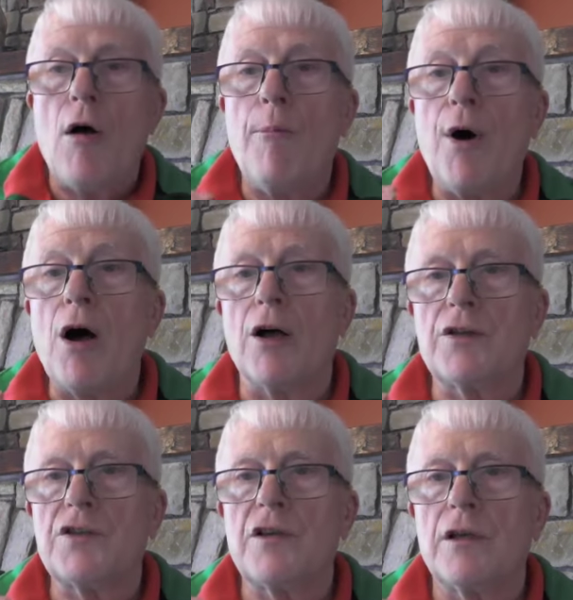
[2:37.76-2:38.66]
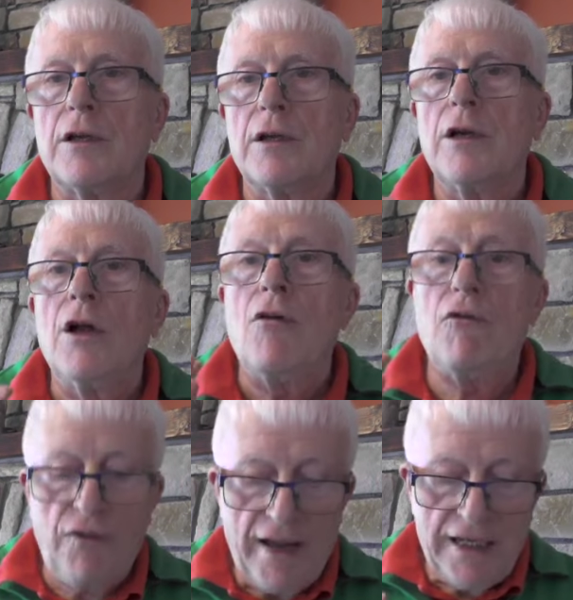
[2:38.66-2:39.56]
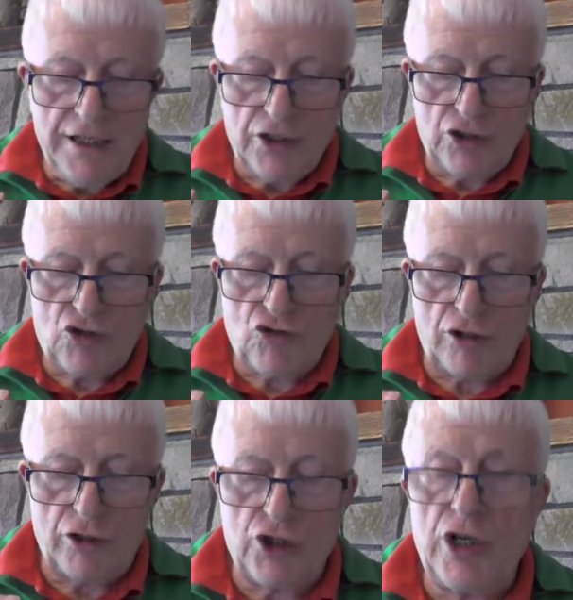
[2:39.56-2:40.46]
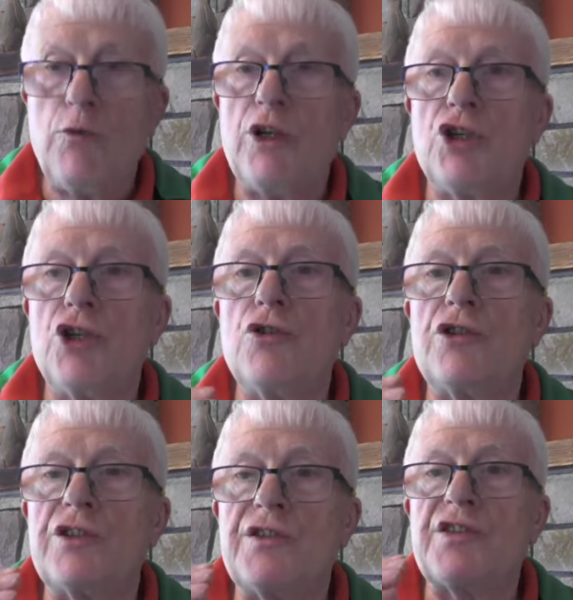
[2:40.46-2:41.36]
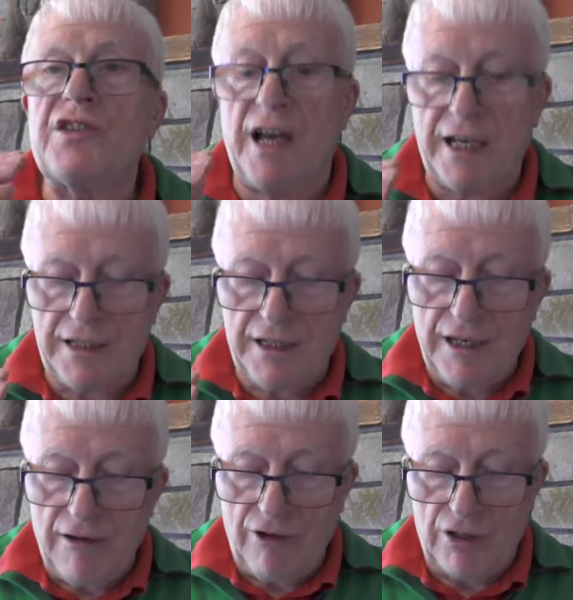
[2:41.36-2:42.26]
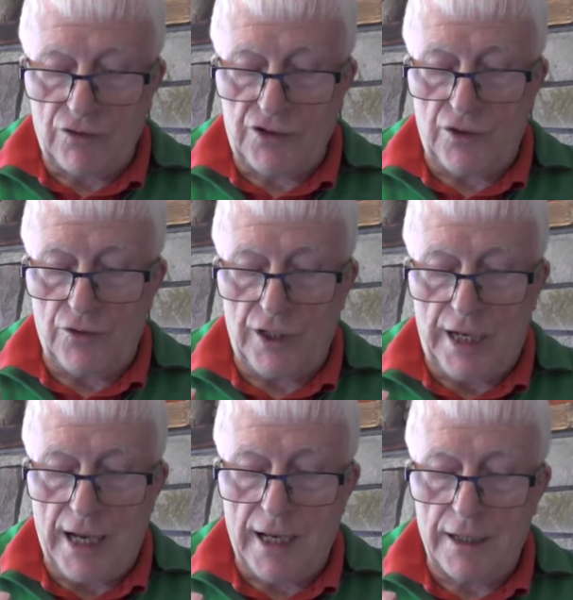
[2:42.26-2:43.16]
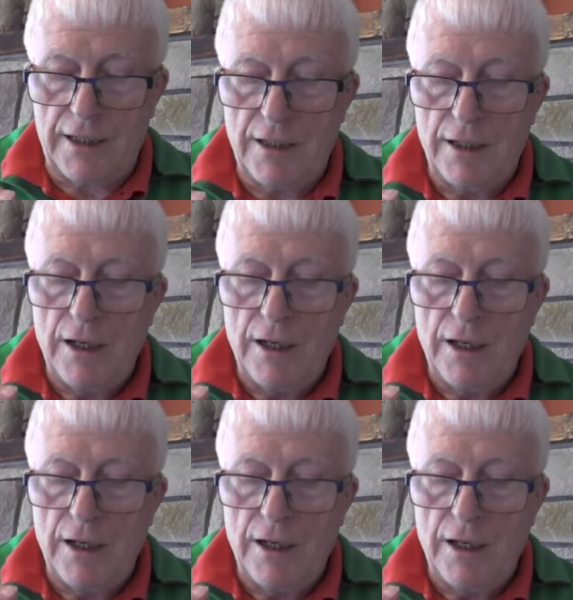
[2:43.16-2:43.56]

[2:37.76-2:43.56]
But Vedic astrology, which uses the sidereal zodiac